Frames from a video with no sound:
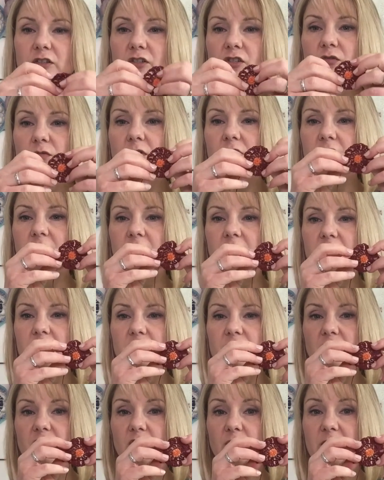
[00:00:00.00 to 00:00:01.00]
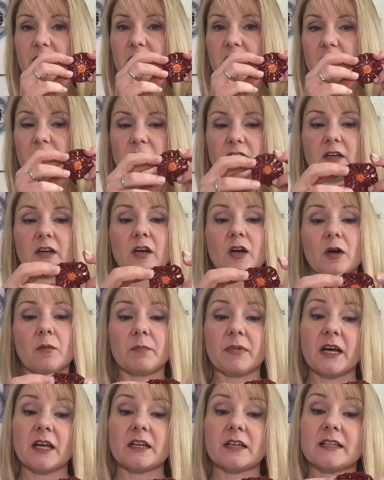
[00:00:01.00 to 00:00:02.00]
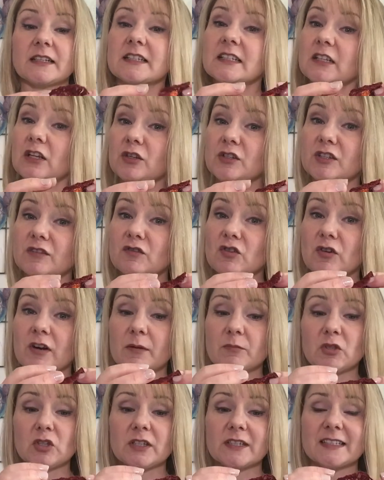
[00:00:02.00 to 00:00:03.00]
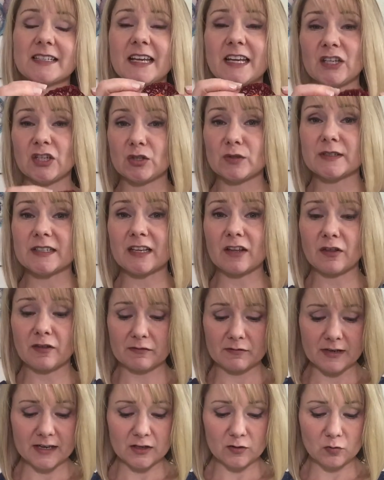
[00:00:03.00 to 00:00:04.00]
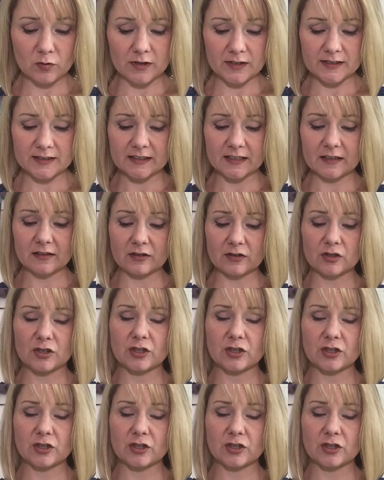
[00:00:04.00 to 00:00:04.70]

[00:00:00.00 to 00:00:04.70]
do all the colors on the way out. But it's loads of trebles and using thread, whereas the other